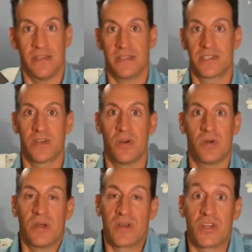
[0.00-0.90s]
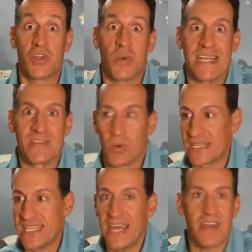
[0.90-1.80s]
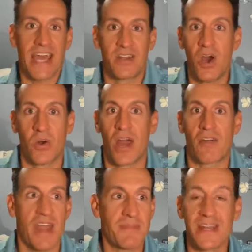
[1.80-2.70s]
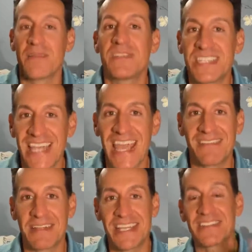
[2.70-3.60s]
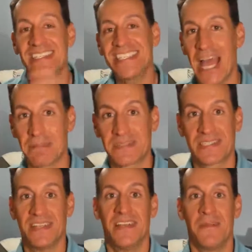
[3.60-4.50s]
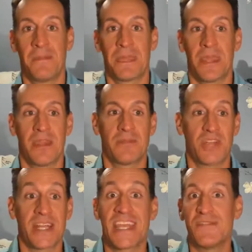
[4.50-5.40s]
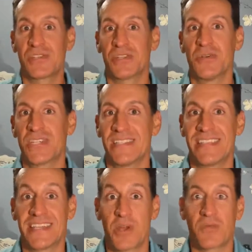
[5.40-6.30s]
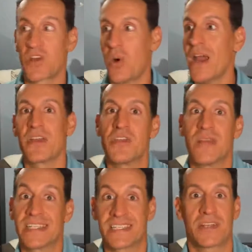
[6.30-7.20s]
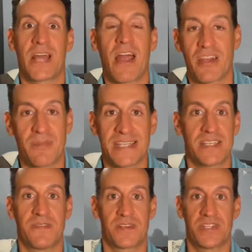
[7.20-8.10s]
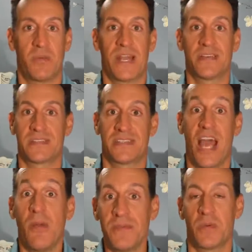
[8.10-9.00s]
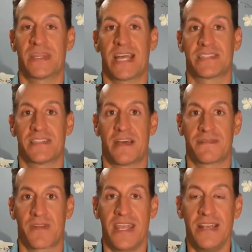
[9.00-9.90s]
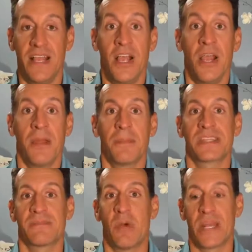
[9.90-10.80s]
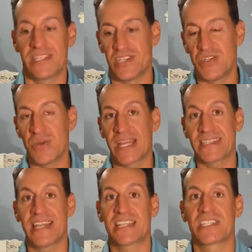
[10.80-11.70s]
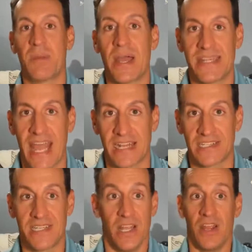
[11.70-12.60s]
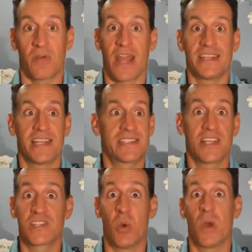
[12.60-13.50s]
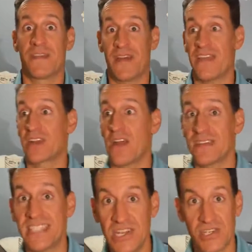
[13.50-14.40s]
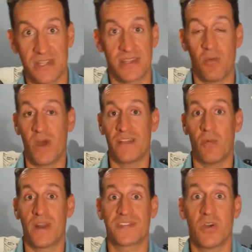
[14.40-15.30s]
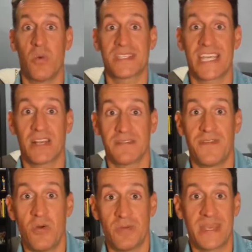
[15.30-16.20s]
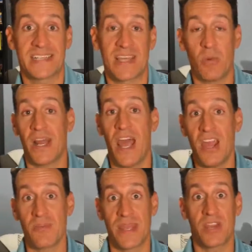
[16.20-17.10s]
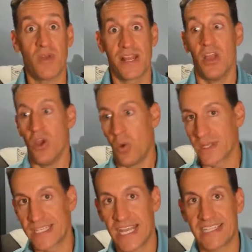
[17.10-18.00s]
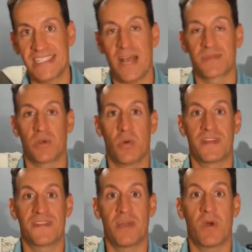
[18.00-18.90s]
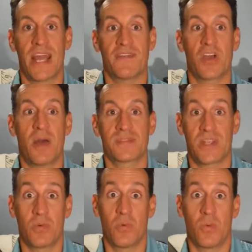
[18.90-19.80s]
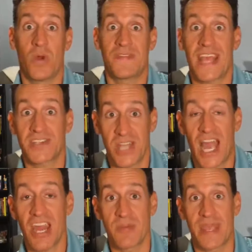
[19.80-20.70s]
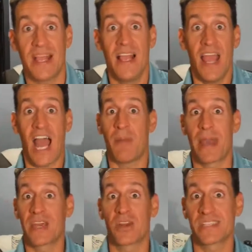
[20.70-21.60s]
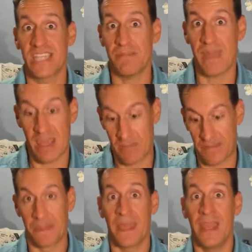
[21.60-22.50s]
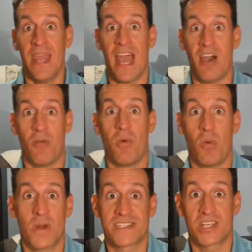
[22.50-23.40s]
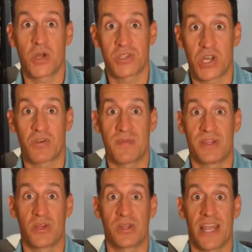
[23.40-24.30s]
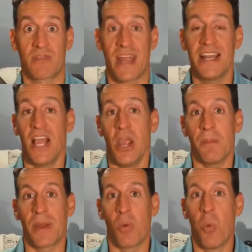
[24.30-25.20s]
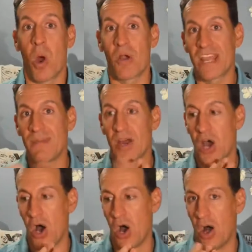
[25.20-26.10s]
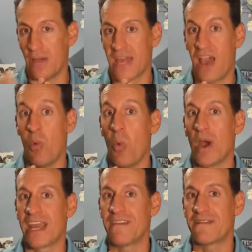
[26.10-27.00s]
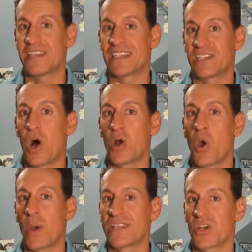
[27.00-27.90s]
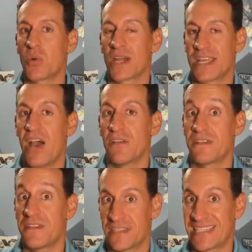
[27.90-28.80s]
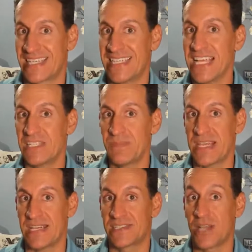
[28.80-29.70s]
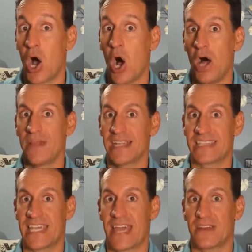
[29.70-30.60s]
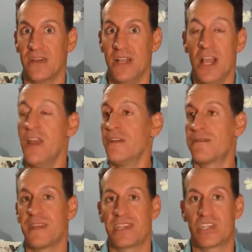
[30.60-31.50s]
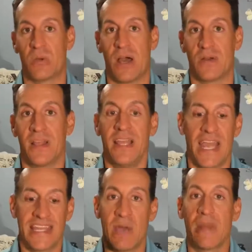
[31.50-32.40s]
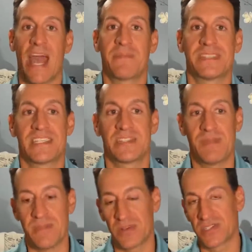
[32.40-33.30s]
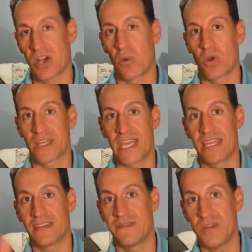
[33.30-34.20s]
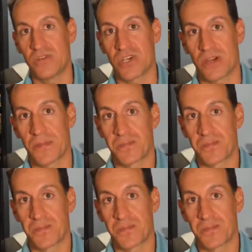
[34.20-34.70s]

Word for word: So uh, do we need to work together? I don't know or not, right? But I'm just saying, right, there's steps. And I'm trying to give you solutions that don't require you necessarily hiring myself or someone else to help you with that stuff, right? But the point is, is you get to that spot next, right? And they say, so what if I have a conversation? Then what if, what if someone wants to get on the phone with me because they want to hire me? Great. What's the next steps? What if they want to have a comp? What if they actually hire me? How am I going to accept payment? How, what's a coaching agreement look like, right? But worrying about all that, what if this is all going to work out, success piece, all that together freaks you out. And then what happens is people start working in the future